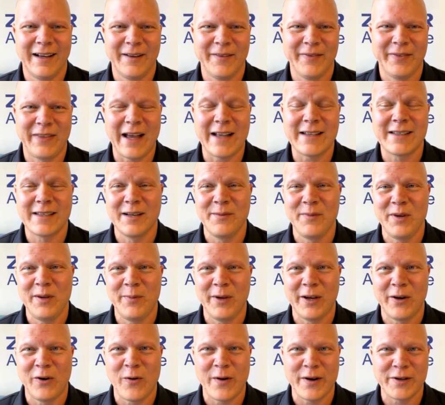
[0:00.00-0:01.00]
that's going to be a
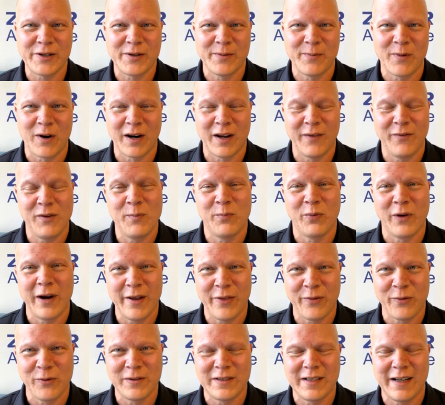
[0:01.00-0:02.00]
big question mark. If you
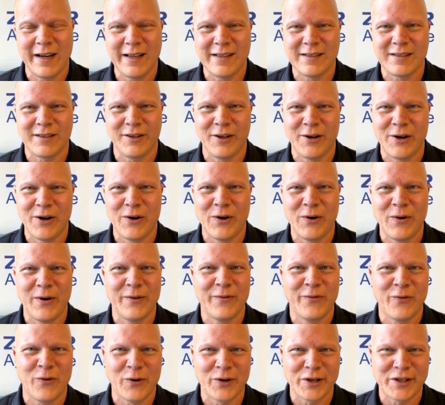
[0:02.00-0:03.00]
break through today's low,
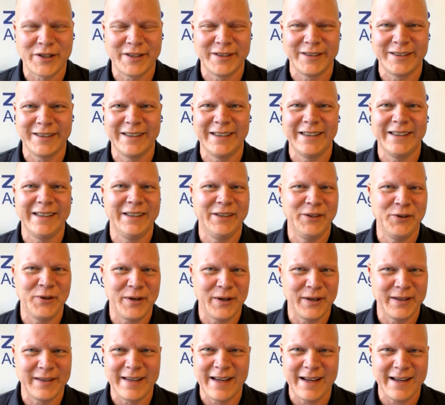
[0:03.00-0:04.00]
unfortunately, you
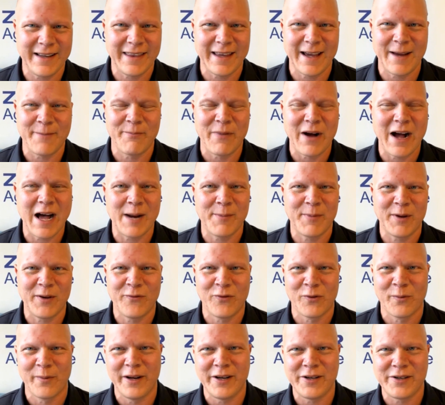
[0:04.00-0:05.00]
can take that bottoming
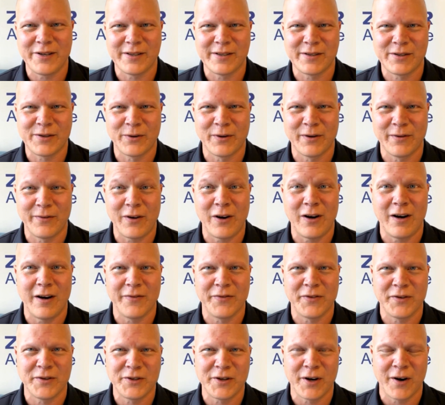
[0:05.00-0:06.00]
formation sort of
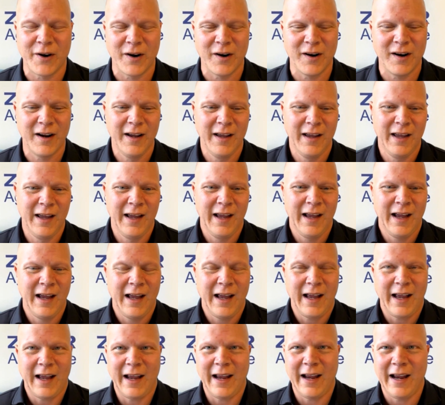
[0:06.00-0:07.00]
off the chart.
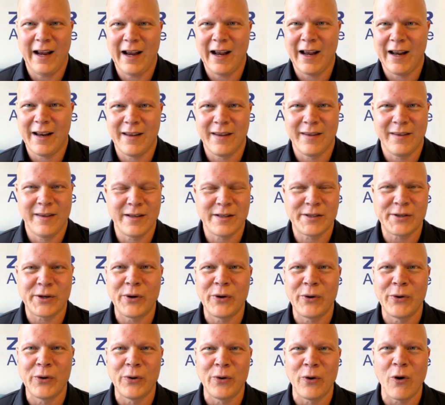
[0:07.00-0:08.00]
And this
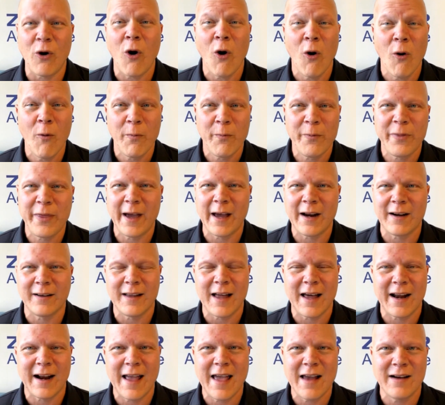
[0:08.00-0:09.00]
whole hope that a
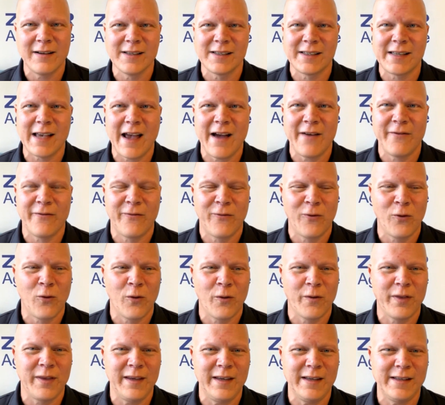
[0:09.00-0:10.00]
lot of analysts have
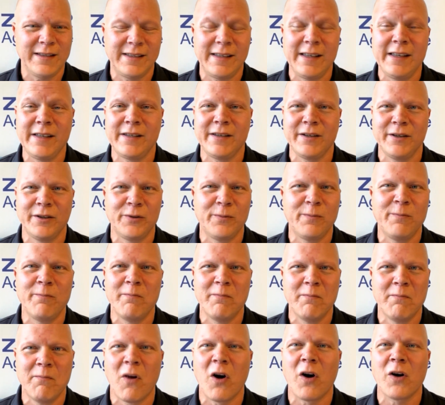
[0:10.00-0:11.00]
for the seasonal
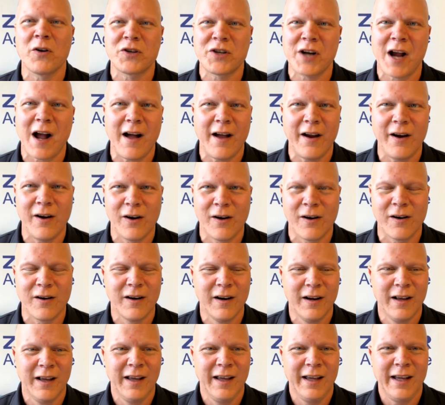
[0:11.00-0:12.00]
march higher
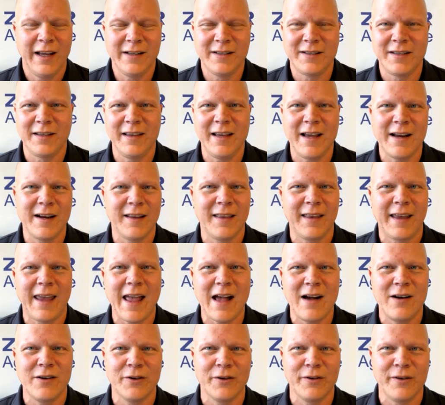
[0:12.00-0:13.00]
into the end of the
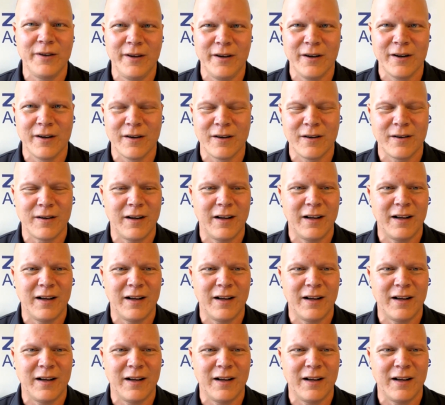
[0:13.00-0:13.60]
calendar year,